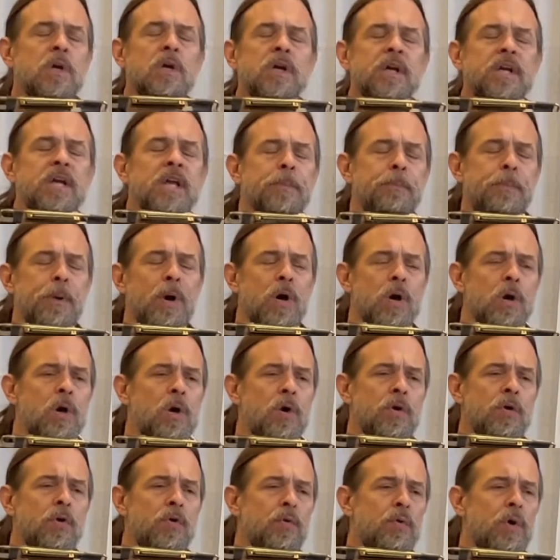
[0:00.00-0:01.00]
keep
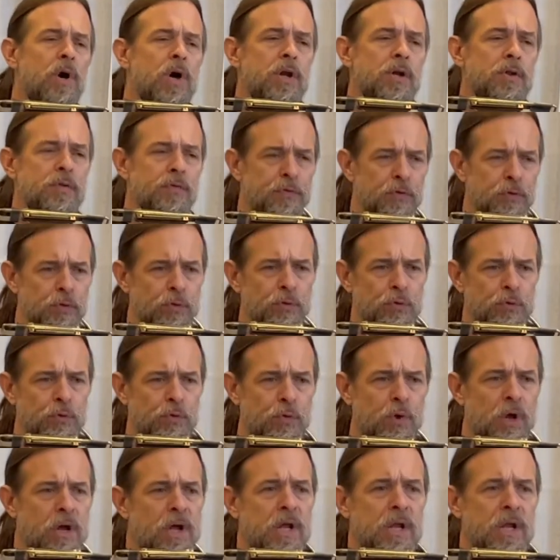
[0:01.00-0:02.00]
on running through the
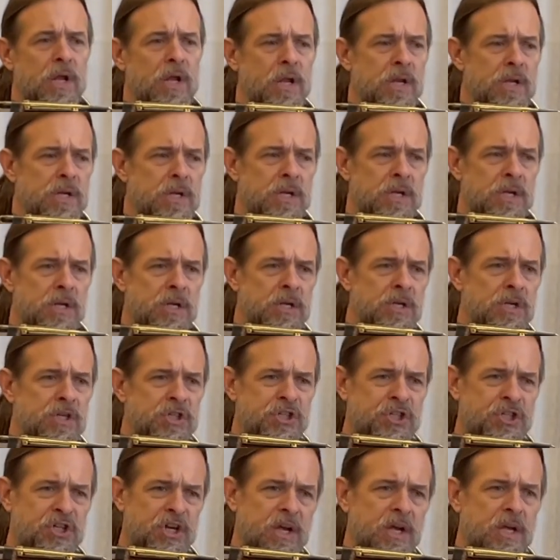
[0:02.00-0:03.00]
rain,
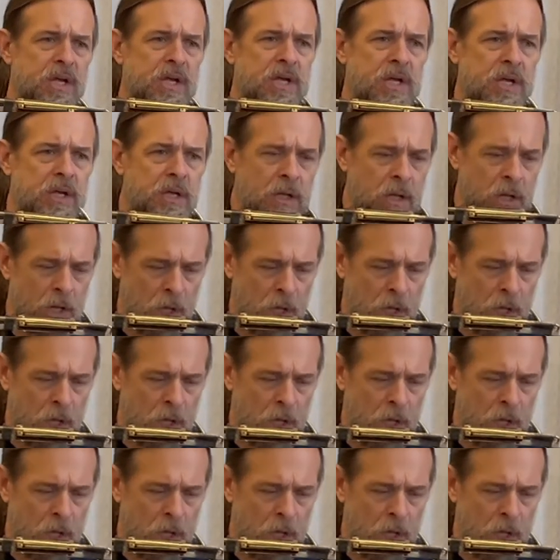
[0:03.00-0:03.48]
shine.